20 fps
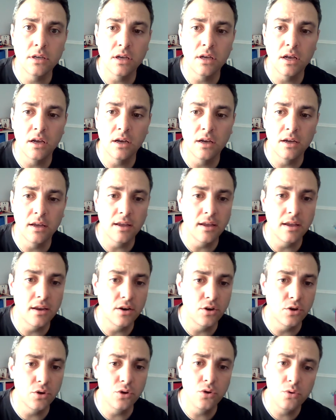
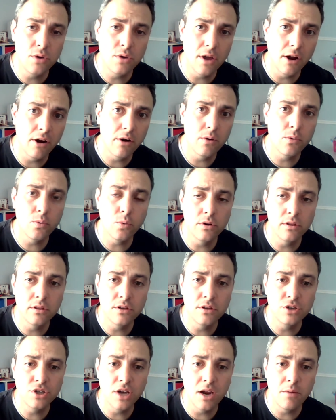Do you carry with one in
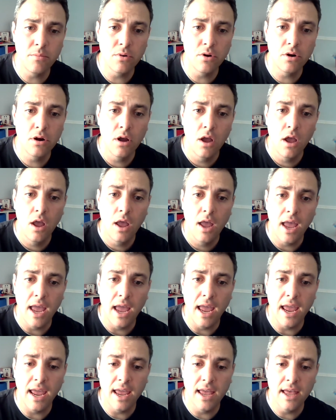the chamber,
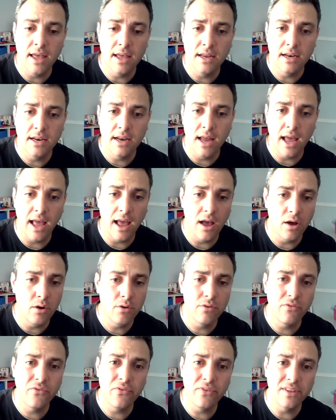and
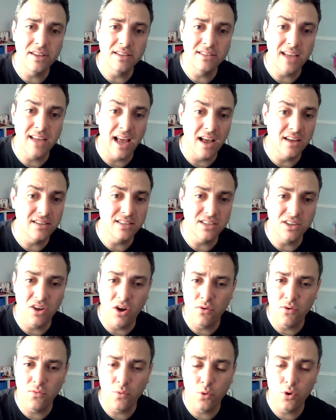how's it
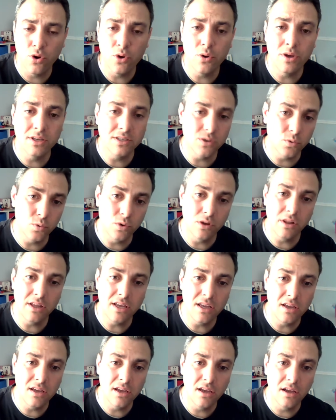gone for you? Is it
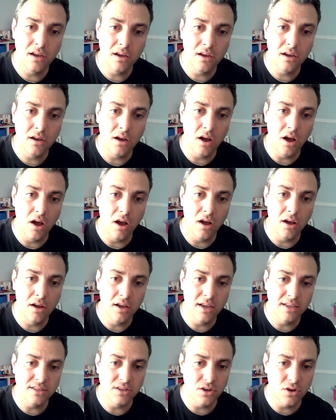really
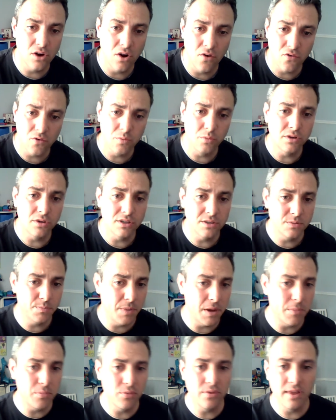as uncomfortable as
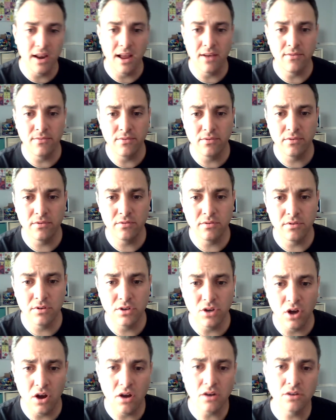people that I've
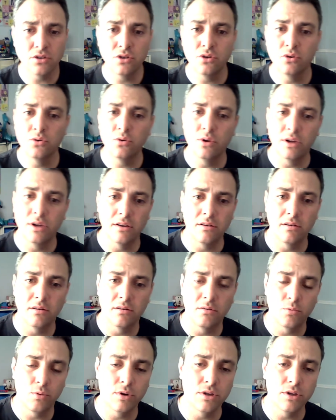talked to and
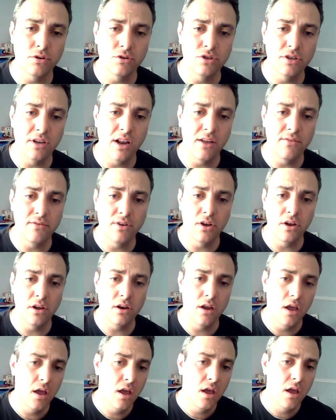research that I've
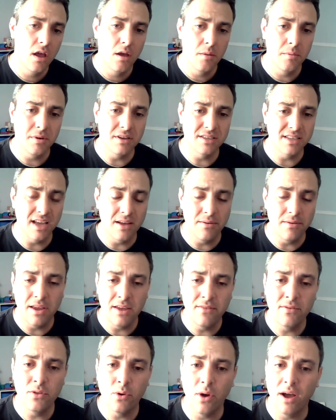done? Because
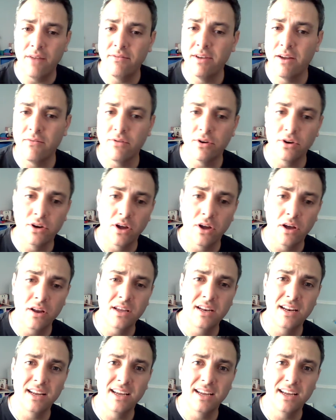even though I've never done it,